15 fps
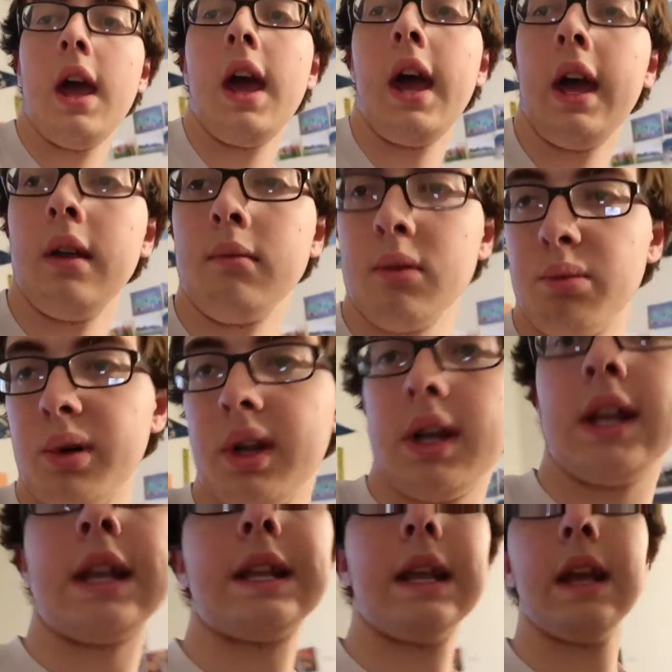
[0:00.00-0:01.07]
And we're
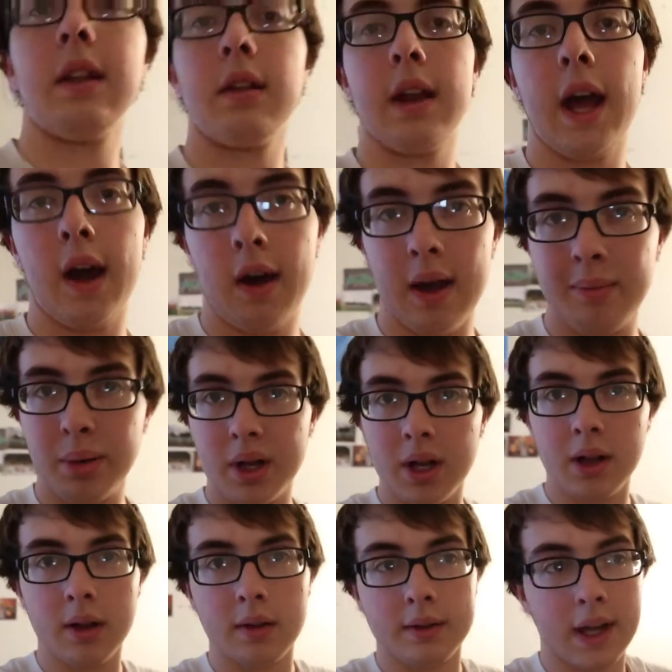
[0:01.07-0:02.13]
putting that together now. I put
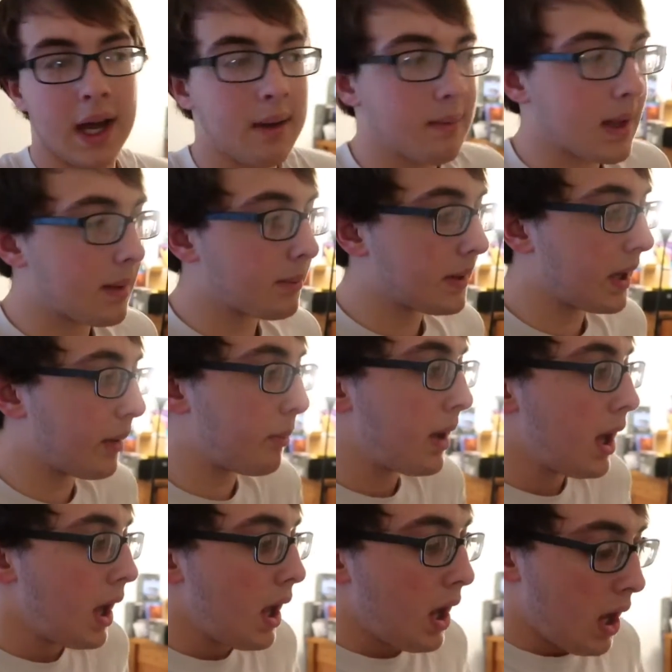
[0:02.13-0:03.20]
a little time lapse up,
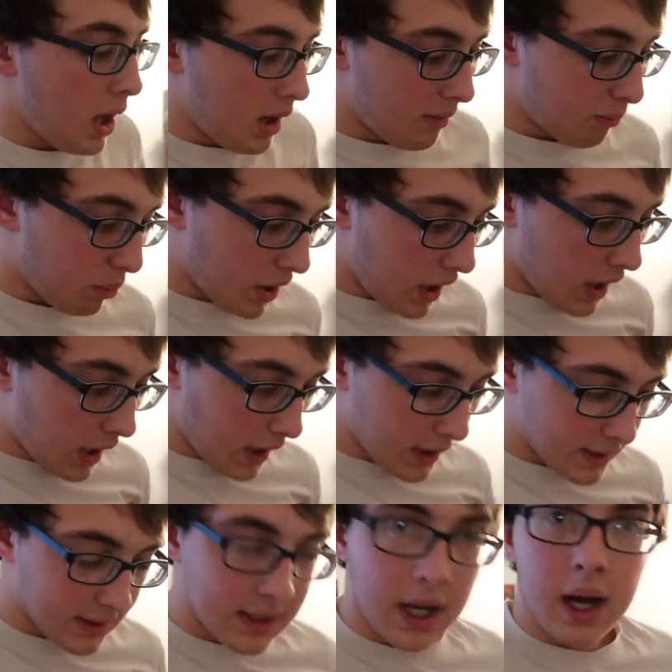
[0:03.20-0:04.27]
but
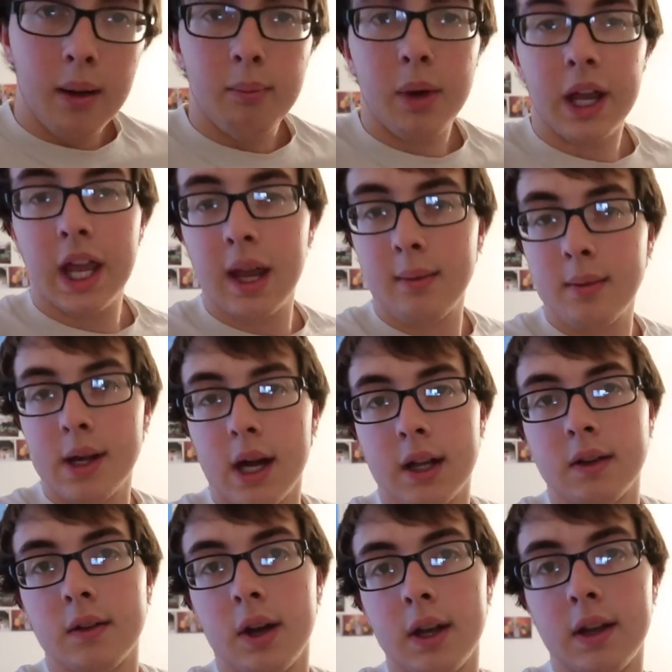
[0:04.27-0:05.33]
I stopped. My camera
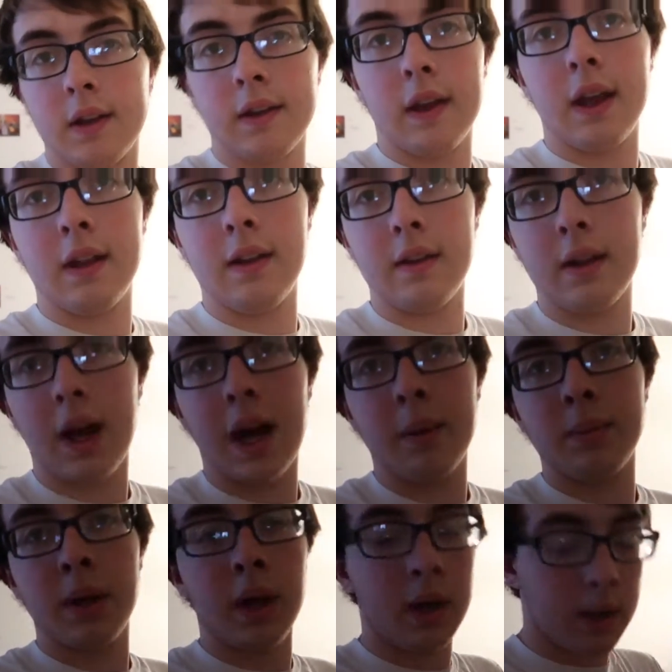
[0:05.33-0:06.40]
died, so I just hit
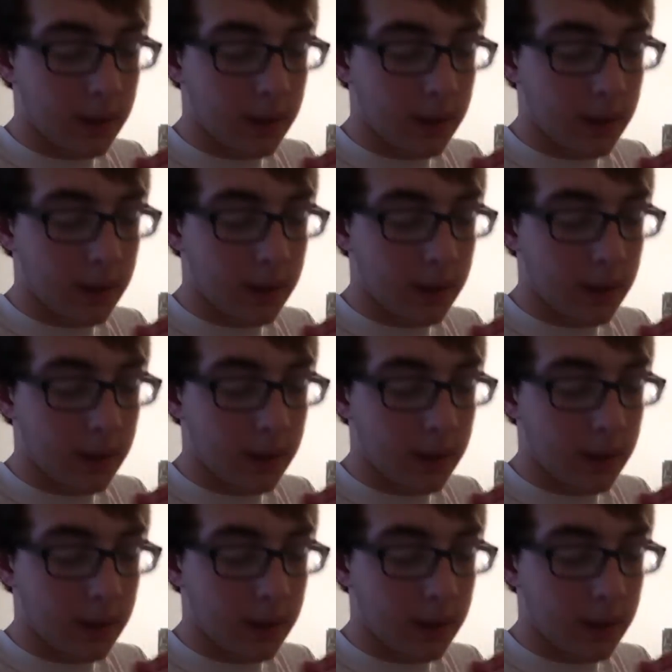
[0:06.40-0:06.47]
stopped.